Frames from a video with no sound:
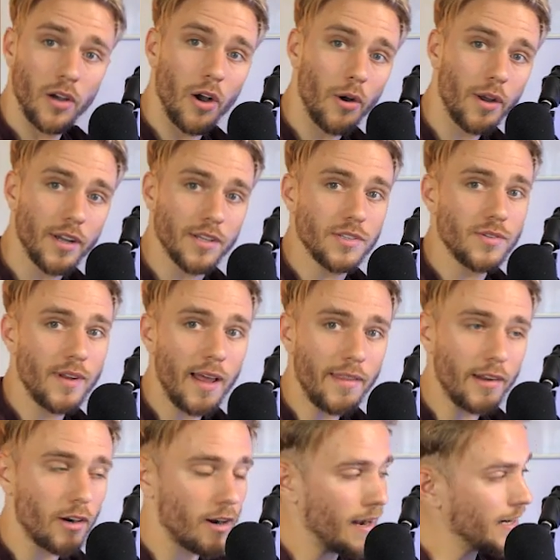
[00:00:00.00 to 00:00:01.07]
Okay, so now that
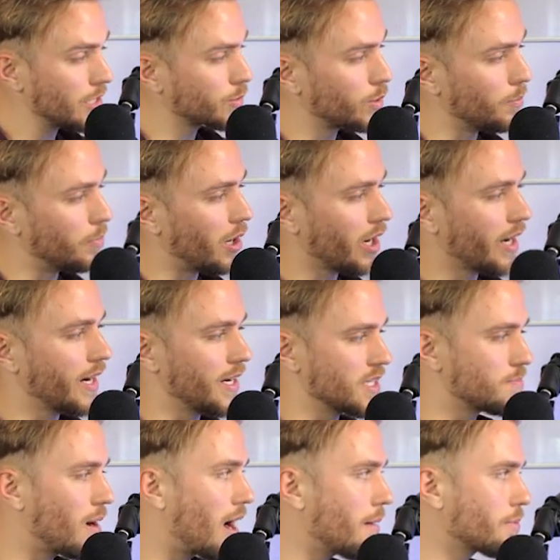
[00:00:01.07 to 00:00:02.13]
our actual bucket has
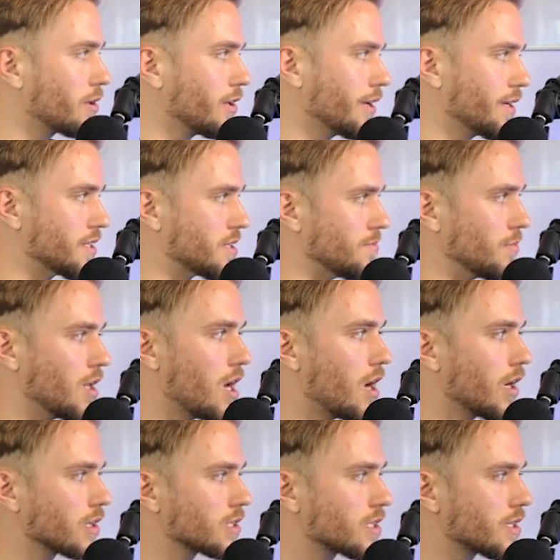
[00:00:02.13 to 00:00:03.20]
populated some
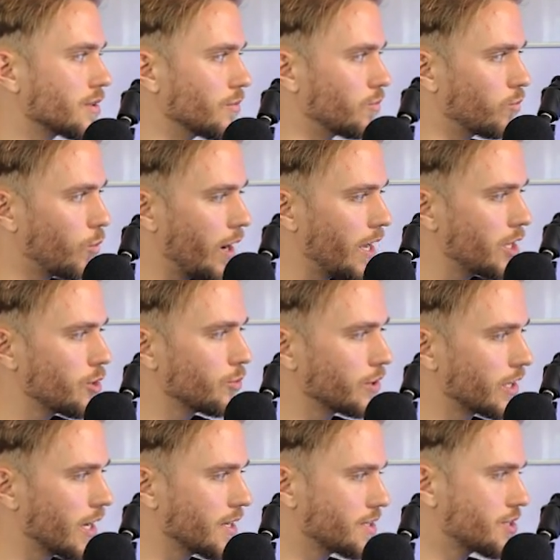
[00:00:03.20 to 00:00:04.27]
logs, the way you would
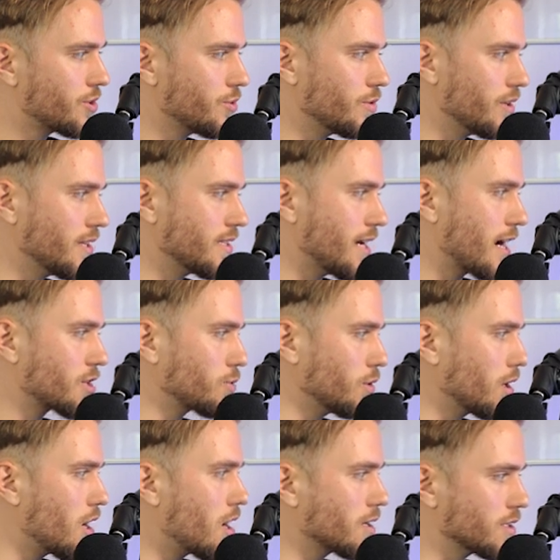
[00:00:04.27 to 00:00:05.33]
get to these actual
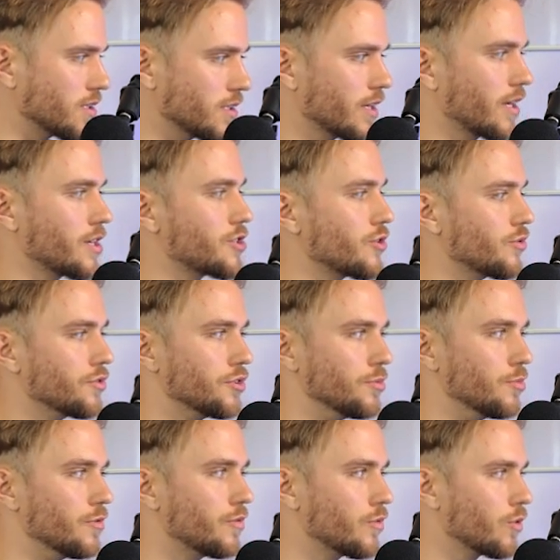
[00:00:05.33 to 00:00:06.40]
logs is like I showed you
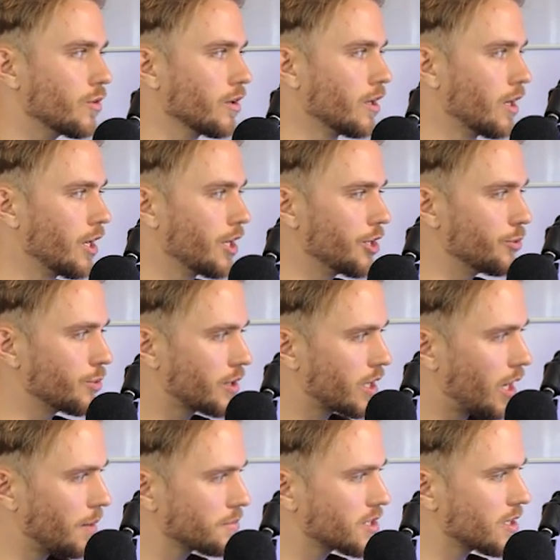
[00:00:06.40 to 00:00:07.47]
before. You would
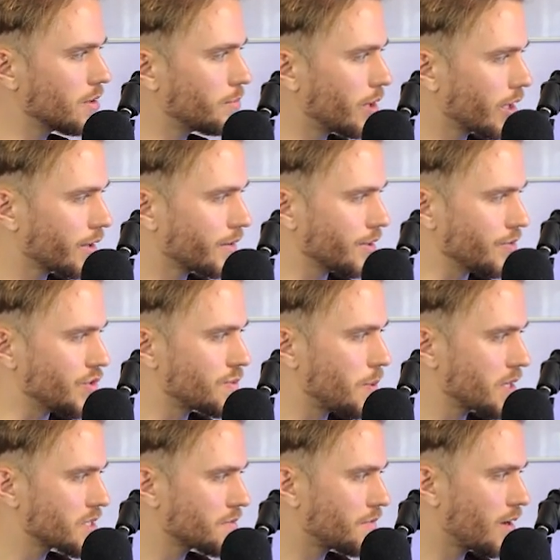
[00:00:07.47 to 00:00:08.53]
come to the bucket that you
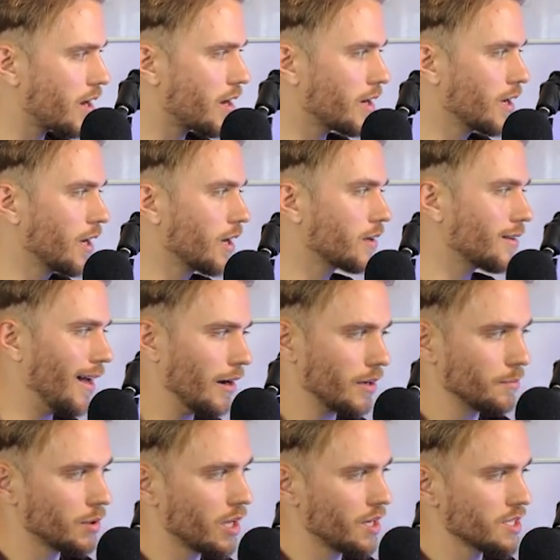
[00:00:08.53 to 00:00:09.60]
specified, Cloud
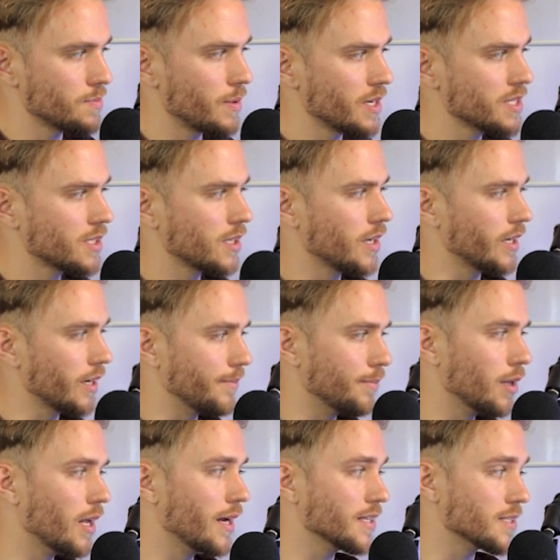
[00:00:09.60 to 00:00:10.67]
Compliance Baseline
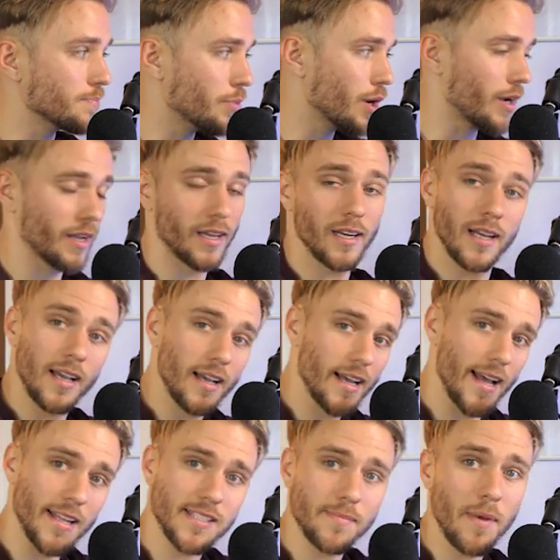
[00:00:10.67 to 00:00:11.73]
Compliance Bucket.
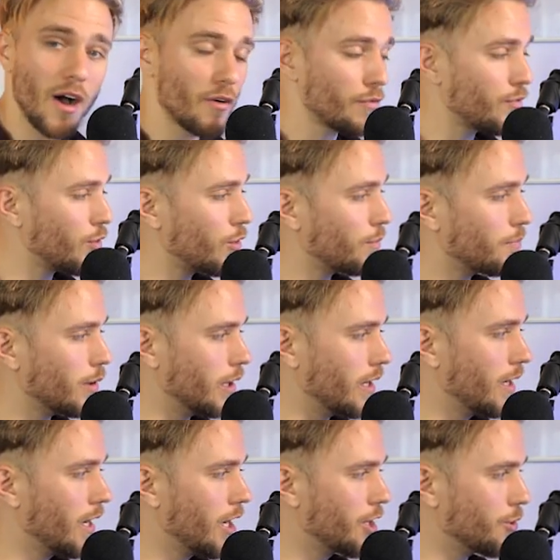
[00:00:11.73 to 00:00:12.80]
That's a mouthful, but
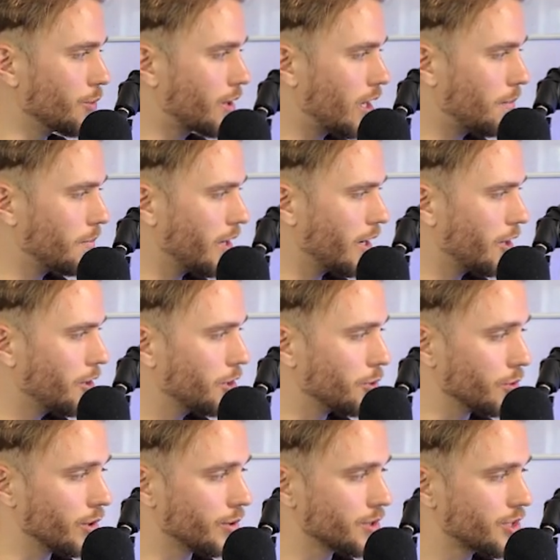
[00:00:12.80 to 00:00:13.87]
you would come there, you would
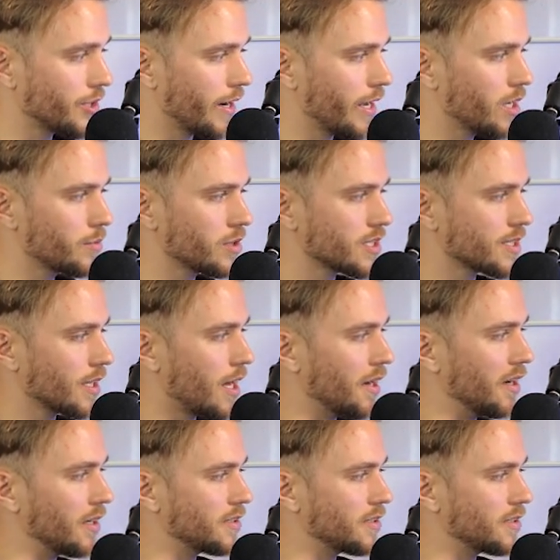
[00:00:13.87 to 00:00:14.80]
go into your AWS logs